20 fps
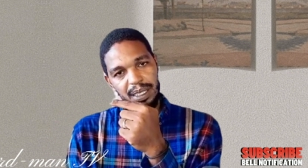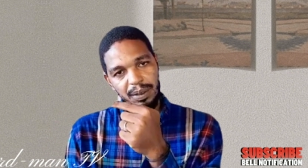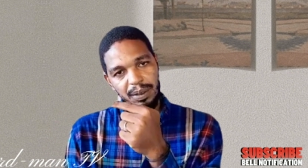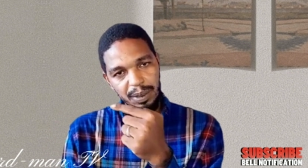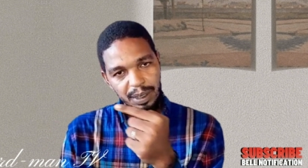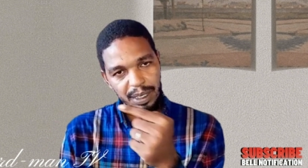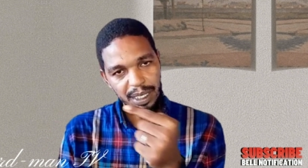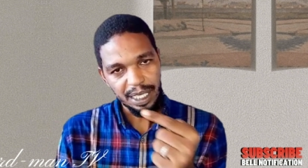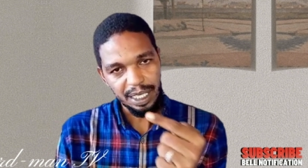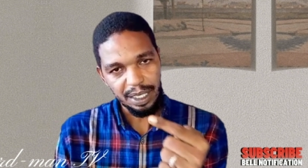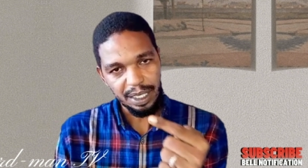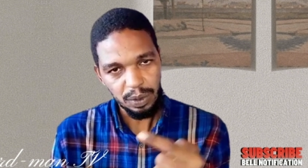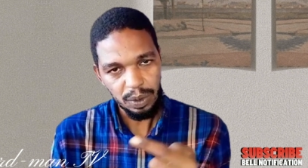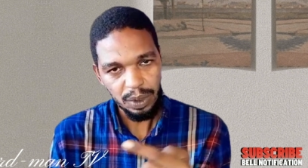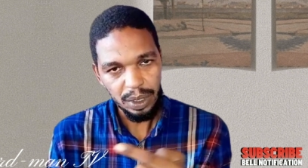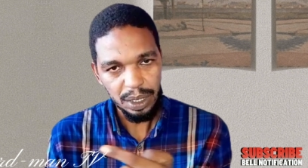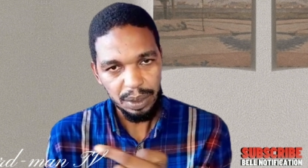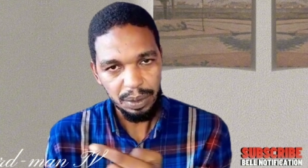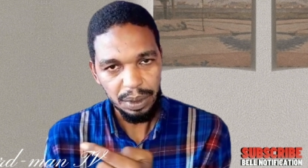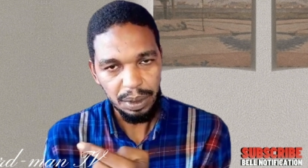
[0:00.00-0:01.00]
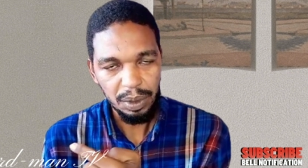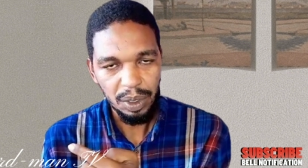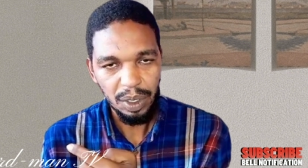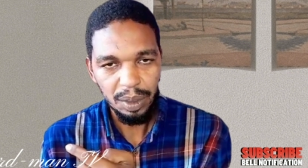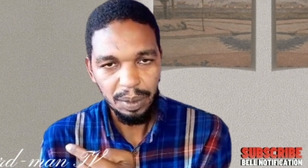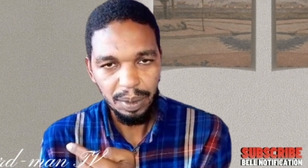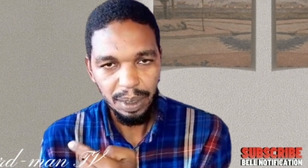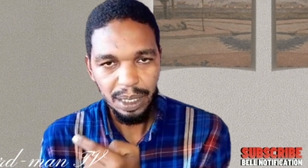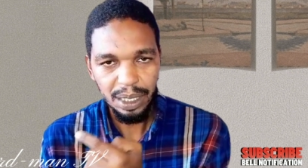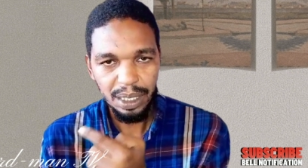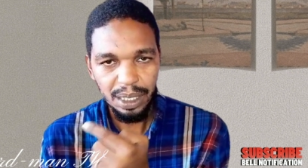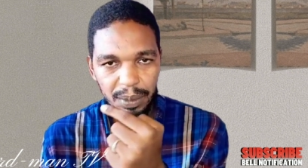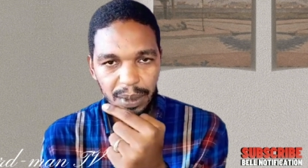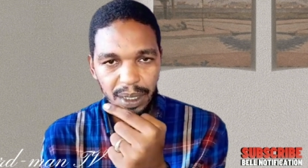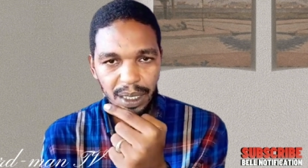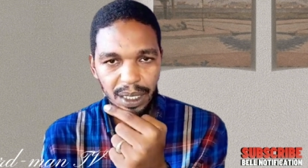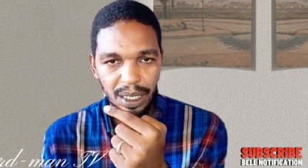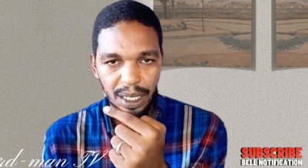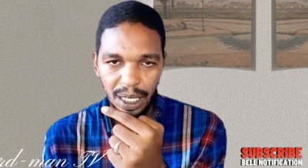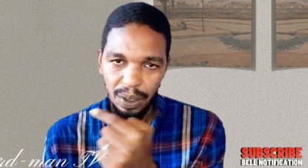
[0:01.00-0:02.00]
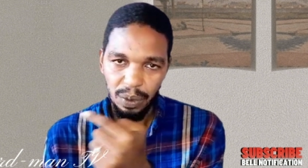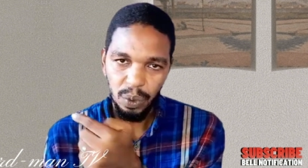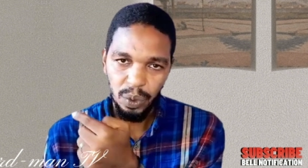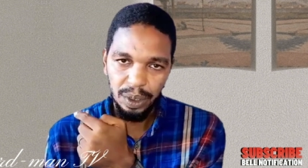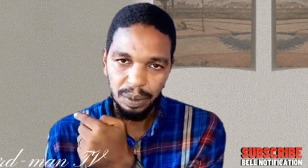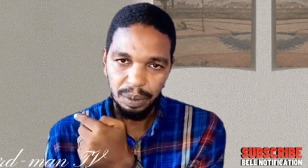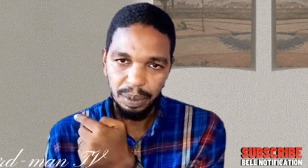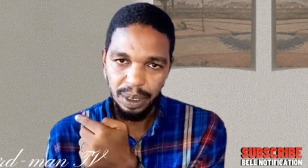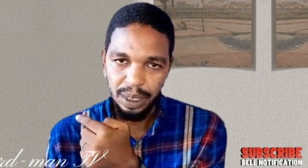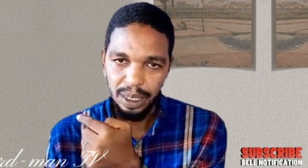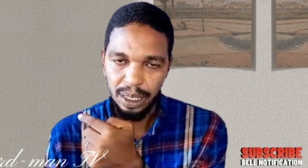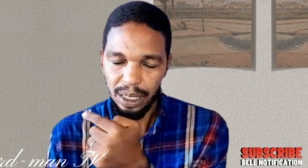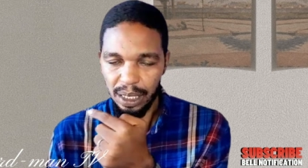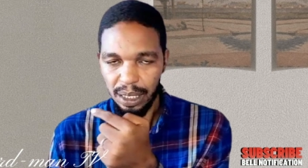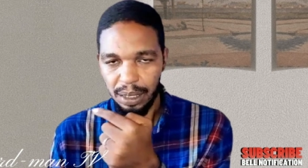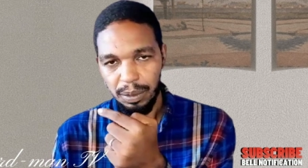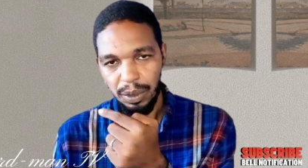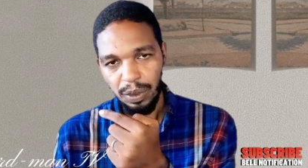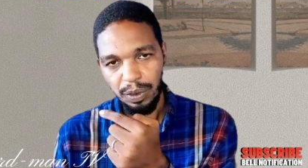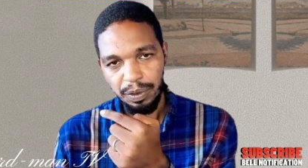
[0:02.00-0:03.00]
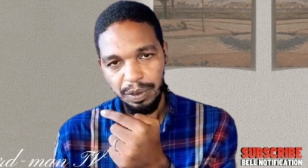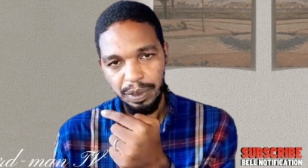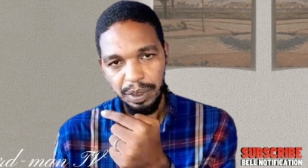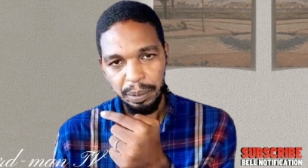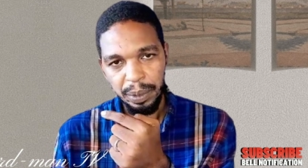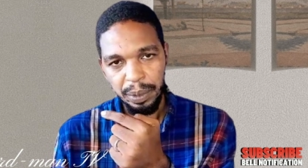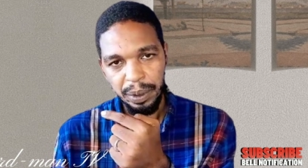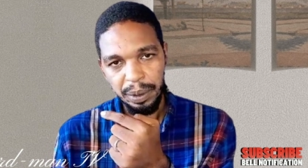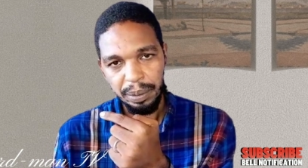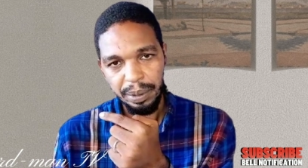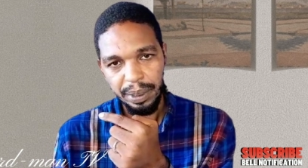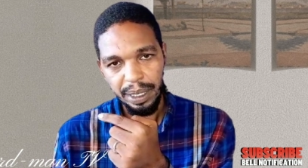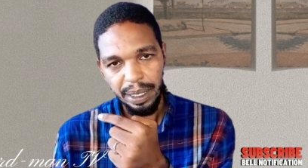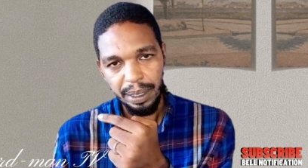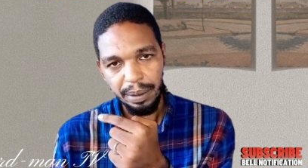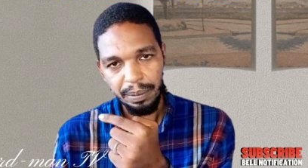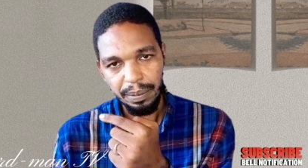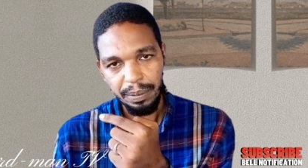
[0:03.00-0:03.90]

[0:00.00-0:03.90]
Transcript: because you know so when we cover Jamaica, a whole heap of thing him do for the people them.